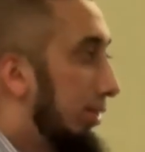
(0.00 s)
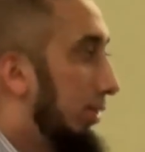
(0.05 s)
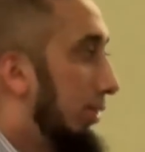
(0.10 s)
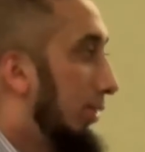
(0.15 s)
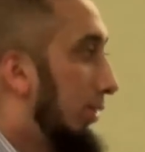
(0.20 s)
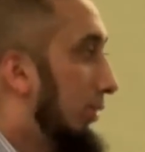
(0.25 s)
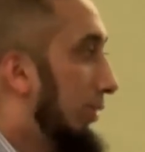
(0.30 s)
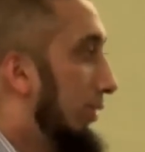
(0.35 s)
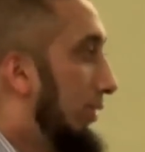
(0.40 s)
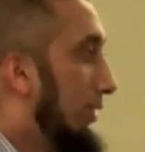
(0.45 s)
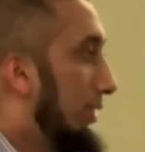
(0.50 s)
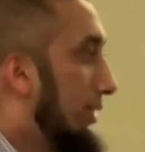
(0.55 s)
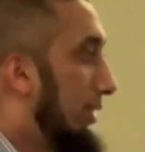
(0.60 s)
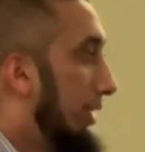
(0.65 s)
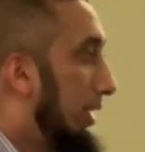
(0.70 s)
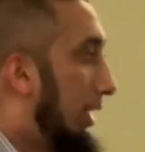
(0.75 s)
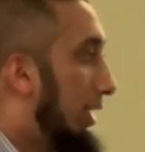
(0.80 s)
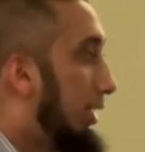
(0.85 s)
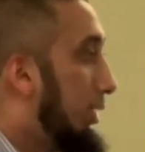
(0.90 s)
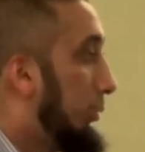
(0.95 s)
You know?
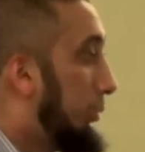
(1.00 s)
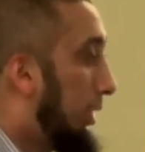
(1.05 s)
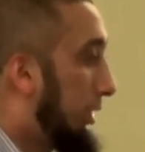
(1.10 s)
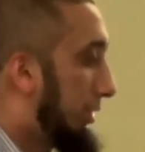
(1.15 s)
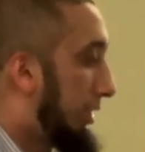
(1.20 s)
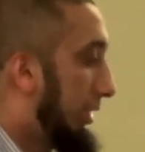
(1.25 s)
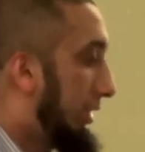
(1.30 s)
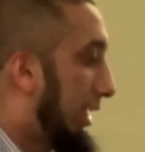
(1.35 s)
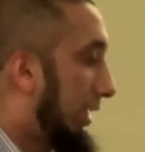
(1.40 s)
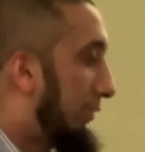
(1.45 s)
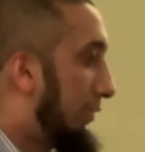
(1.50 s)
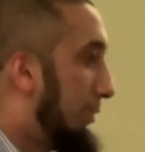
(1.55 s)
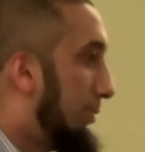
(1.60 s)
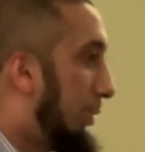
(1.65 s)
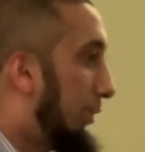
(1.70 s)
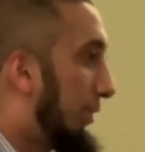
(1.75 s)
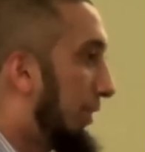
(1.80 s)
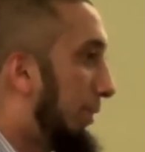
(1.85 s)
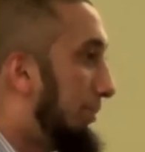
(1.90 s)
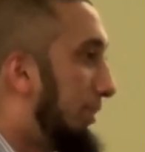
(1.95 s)
And He wanted that for
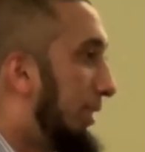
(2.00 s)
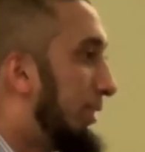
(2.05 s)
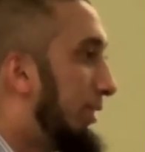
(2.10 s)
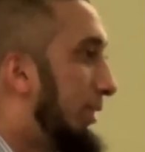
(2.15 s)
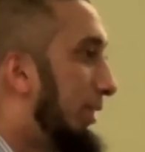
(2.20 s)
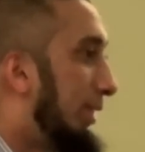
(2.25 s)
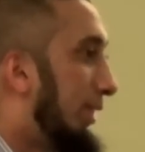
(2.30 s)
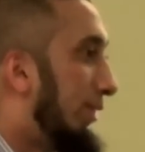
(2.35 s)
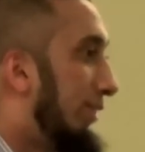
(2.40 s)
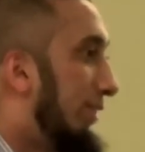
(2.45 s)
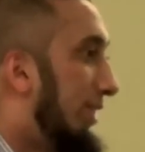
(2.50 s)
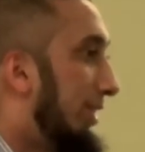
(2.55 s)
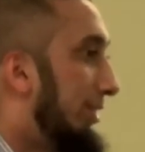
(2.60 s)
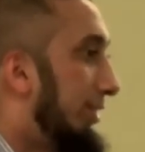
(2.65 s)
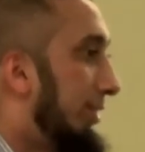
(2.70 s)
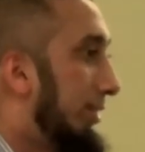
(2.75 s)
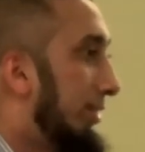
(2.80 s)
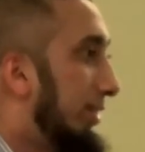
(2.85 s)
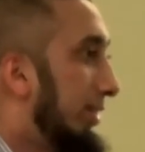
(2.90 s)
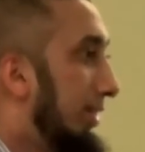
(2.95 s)
both our mother and our
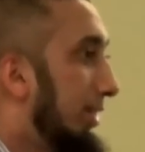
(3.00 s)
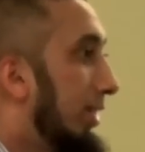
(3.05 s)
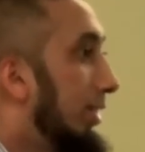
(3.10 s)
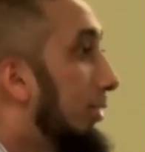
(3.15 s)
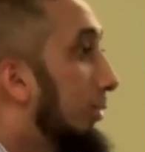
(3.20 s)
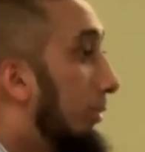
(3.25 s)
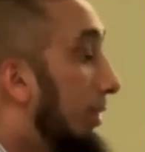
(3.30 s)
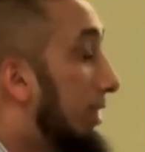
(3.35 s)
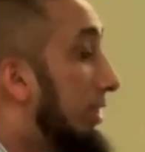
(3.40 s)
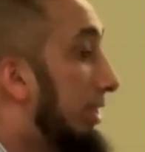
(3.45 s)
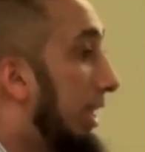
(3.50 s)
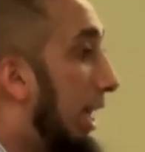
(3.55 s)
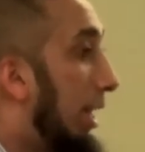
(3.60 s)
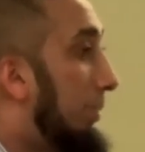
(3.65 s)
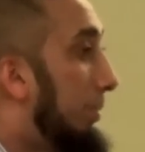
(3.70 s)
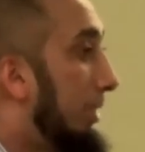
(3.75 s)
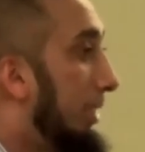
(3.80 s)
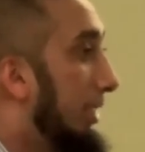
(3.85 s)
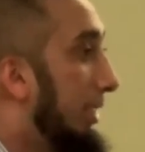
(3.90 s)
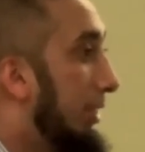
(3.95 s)
father. What is
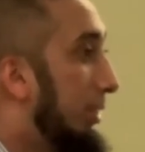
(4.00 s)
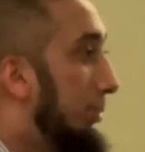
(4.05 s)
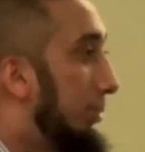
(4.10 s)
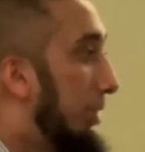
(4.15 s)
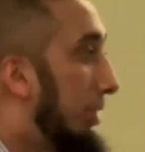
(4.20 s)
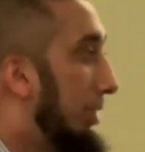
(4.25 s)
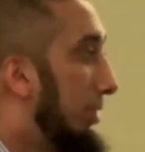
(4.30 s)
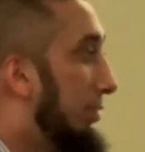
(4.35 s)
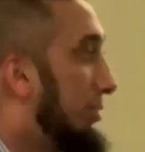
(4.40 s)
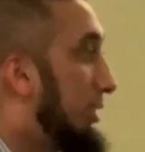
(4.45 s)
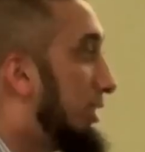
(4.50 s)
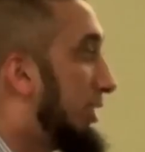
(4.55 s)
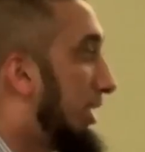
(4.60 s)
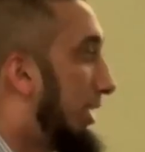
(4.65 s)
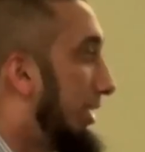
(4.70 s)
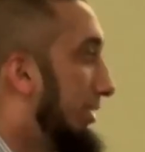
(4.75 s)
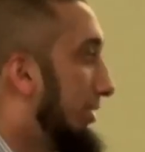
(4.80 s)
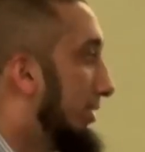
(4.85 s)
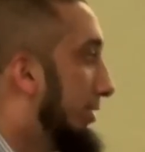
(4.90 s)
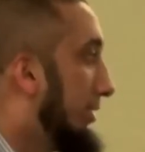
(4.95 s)
happening in the world of
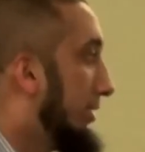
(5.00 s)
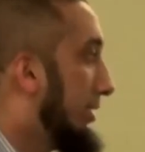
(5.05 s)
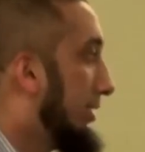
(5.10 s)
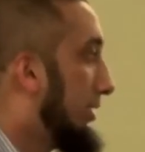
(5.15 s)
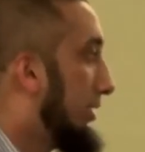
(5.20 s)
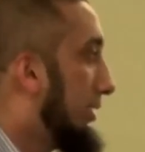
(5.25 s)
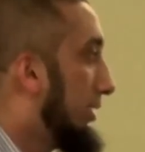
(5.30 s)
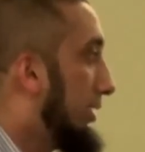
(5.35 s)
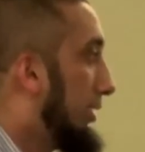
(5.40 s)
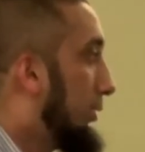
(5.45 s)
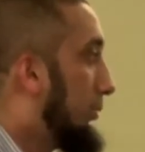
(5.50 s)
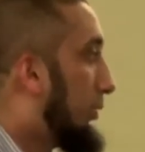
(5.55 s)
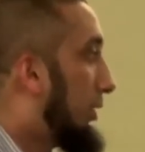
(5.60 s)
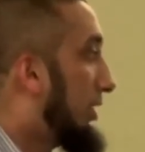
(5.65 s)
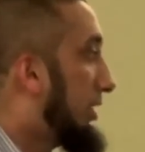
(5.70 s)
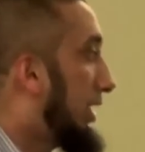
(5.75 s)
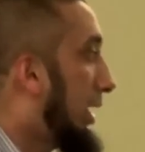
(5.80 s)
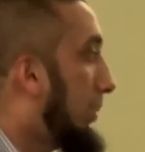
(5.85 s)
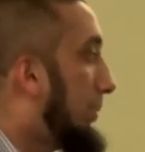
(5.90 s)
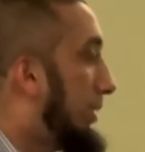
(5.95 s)
design?
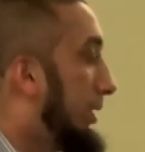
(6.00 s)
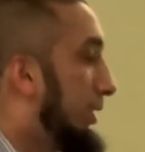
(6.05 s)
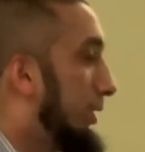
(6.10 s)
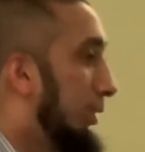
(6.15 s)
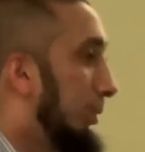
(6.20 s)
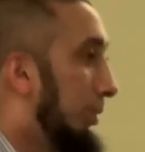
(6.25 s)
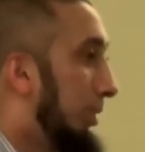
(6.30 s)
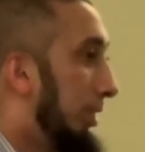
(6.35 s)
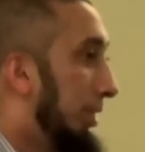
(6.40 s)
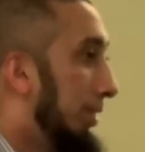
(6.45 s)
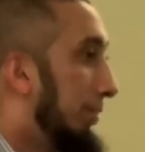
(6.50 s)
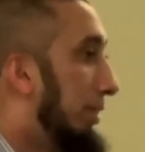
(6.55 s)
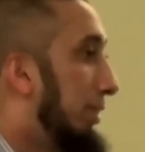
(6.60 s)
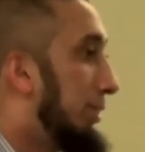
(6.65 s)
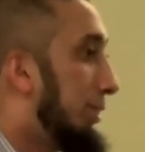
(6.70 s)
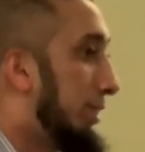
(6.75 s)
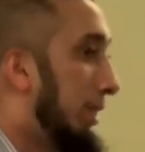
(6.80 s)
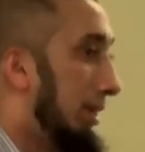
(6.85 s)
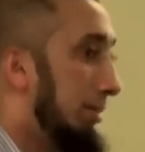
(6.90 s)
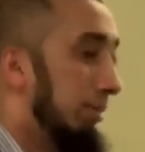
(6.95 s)
What is happening in the world of
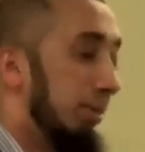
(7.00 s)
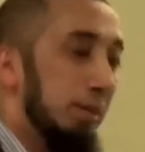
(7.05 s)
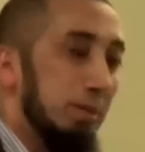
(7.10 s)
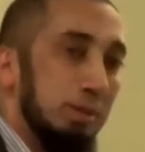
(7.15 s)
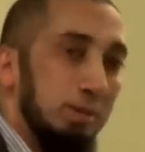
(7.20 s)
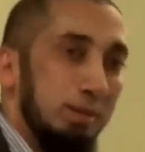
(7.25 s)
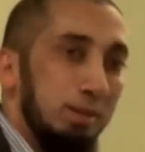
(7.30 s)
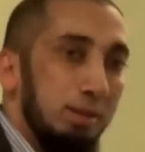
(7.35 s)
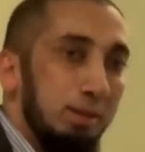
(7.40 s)
entertainment?